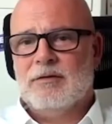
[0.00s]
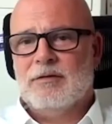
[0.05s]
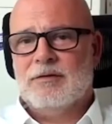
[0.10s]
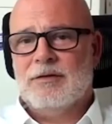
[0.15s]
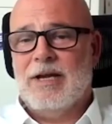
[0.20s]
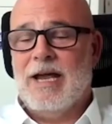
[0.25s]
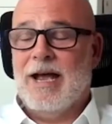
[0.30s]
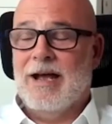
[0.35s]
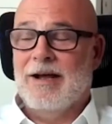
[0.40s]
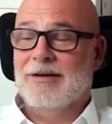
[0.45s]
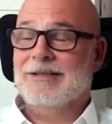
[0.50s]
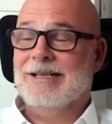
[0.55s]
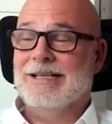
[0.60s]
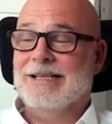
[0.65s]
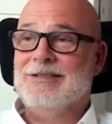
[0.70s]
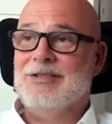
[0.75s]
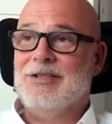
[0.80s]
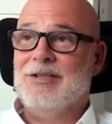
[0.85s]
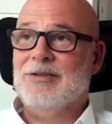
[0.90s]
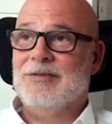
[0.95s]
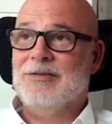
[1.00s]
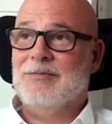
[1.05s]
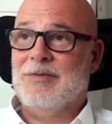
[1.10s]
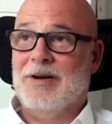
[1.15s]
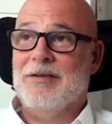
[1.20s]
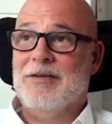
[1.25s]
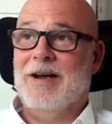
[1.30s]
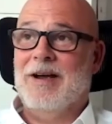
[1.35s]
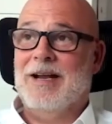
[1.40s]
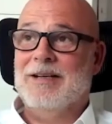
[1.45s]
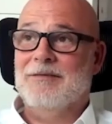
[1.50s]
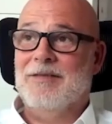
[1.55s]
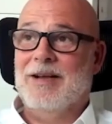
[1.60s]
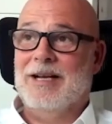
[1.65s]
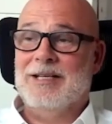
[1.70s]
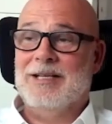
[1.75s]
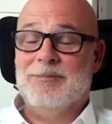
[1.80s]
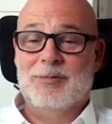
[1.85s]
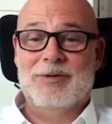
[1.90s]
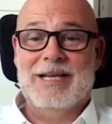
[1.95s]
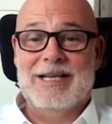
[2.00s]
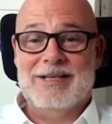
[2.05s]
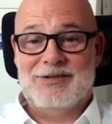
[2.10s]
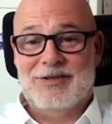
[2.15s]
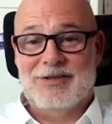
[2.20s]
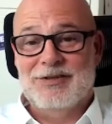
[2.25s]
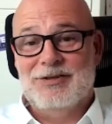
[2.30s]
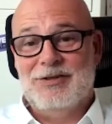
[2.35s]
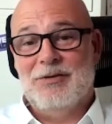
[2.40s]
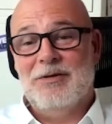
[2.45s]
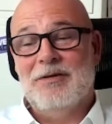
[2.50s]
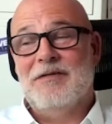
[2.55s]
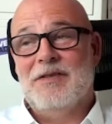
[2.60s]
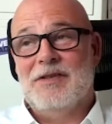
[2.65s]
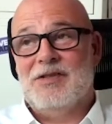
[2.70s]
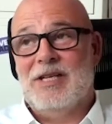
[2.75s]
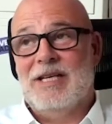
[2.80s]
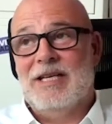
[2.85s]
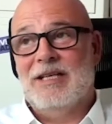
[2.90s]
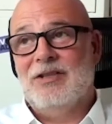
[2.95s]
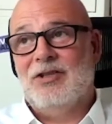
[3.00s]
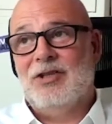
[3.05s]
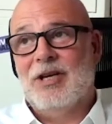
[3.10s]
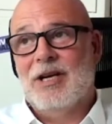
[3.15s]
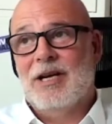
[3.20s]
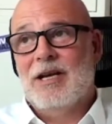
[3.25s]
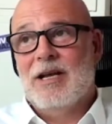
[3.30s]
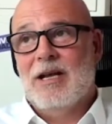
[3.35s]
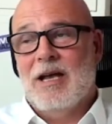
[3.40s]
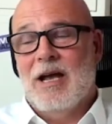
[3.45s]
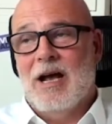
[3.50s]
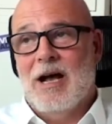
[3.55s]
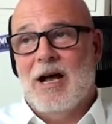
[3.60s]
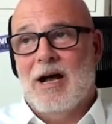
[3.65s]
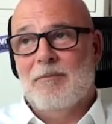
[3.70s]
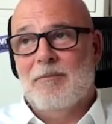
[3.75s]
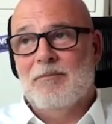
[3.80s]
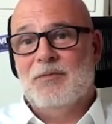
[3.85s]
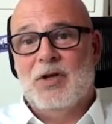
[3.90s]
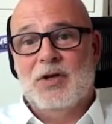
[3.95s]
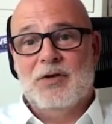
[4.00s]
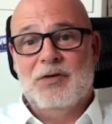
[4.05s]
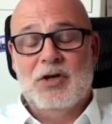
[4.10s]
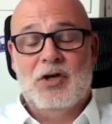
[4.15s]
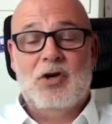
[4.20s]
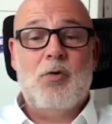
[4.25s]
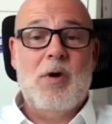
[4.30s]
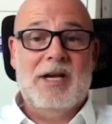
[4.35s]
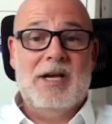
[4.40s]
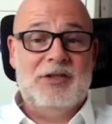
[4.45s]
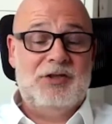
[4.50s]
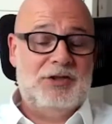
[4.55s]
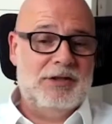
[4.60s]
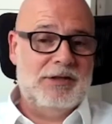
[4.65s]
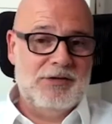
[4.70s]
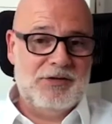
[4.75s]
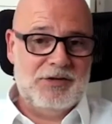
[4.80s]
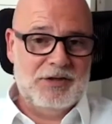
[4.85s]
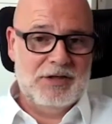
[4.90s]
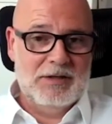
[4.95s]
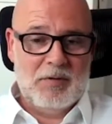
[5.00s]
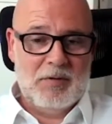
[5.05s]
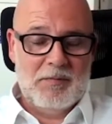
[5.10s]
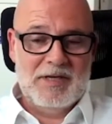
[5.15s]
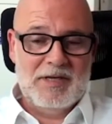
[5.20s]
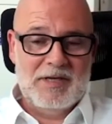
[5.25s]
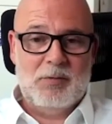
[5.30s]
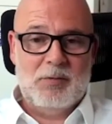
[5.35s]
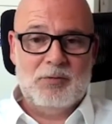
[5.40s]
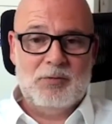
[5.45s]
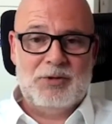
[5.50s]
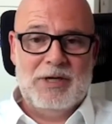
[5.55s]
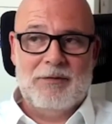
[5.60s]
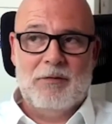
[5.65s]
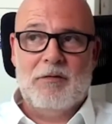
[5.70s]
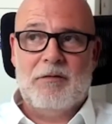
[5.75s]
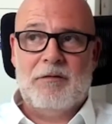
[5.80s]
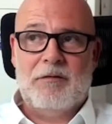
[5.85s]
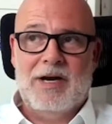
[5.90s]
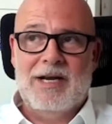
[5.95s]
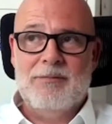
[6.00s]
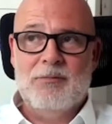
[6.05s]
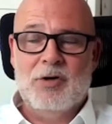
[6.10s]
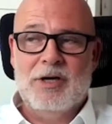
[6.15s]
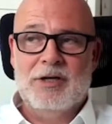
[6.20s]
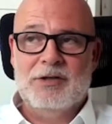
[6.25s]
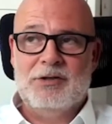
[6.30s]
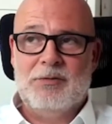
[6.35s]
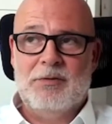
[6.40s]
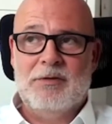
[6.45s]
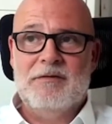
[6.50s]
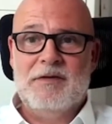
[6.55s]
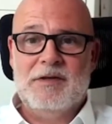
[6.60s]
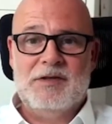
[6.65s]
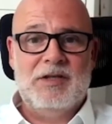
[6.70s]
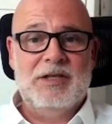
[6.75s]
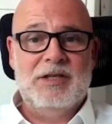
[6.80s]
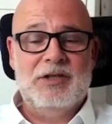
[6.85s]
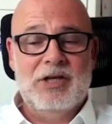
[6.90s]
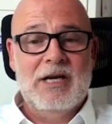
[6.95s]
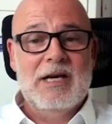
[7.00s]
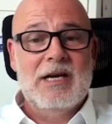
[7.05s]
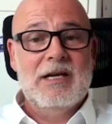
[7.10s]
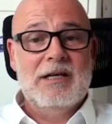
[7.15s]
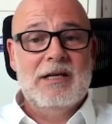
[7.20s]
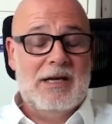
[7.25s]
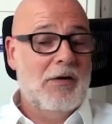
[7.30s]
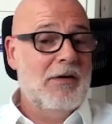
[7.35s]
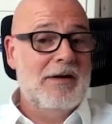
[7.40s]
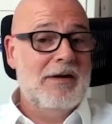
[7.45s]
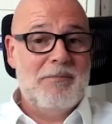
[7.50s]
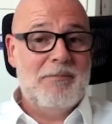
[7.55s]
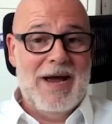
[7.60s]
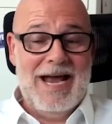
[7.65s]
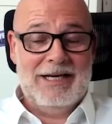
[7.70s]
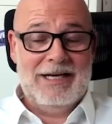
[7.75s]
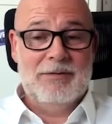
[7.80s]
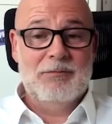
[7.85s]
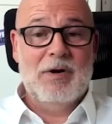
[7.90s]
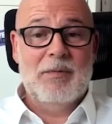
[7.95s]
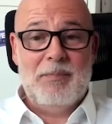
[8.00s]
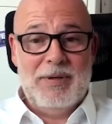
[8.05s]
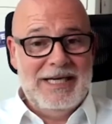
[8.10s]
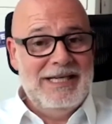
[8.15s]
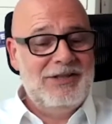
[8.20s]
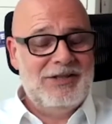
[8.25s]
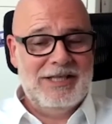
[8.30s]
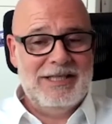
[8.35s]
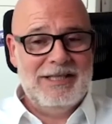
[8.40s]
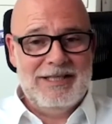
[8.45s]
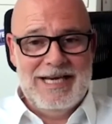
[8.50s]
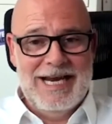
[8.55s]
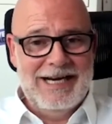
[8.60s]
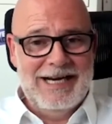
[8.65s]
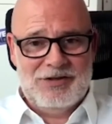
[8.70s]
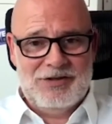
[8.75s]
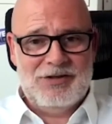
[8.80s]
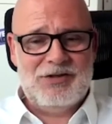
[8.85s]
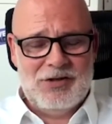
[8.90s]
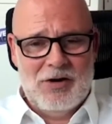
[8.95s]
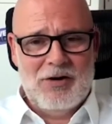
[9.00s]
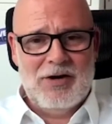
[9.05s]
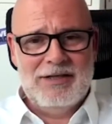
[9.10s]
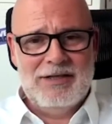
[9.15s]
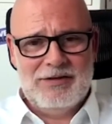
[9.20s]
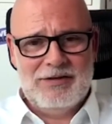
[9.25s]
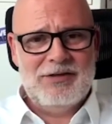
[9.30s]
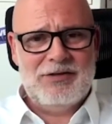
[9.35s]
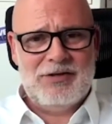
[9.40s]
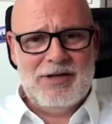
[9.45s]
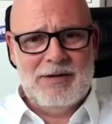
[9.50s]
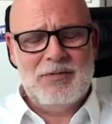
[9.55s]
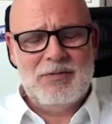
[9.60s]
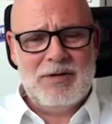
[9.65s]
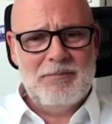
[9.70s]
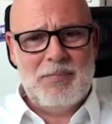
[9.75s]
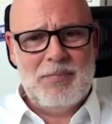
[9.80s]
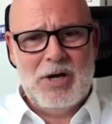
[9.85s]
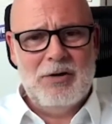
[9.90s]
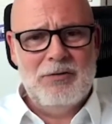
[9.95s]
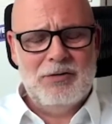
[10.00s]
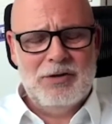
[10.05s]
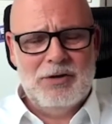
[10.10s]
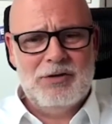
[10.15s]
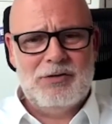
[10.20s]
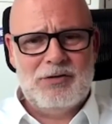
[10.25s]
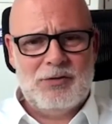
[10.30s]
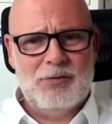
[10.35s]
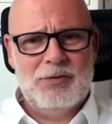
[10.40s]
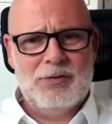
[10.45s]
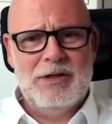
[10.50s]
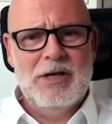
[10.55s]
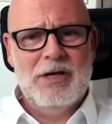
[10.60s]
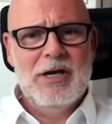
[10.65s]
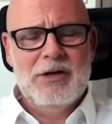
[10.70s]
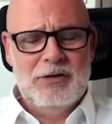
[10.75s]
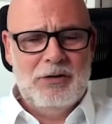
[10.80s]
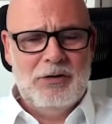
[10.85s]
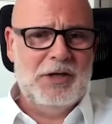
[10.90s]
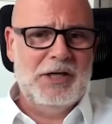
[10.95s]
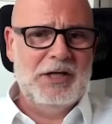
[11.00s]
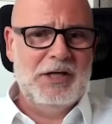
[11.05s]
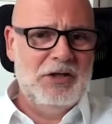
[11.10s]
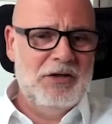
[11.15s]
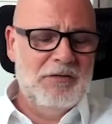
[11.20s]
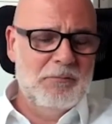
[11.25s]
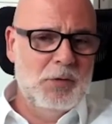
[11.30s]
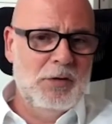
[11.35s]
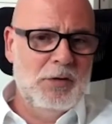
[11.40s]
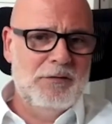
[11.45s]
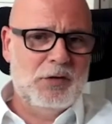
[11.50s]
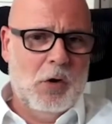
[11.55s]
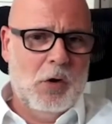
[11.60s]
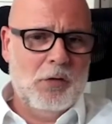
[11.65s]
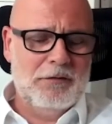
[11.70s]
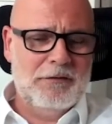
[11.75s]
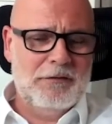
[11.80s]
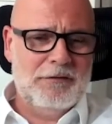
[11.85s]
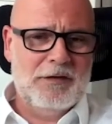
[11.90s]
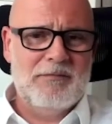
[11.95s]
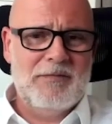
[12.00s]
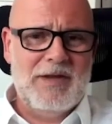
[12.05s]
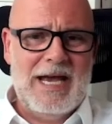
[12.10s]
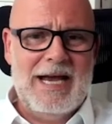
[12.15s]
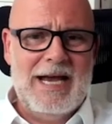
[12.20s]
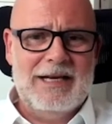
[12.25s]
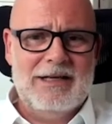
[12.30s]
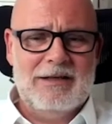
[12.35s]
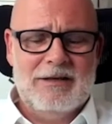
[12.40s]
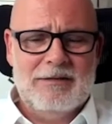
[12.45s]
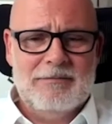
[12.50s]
Yeah, and very valuable lesson. Do you envisage the questions in the permissible travel framework? Do you envisage going back and repeating the exercise in some components, or you think you've moved on from that?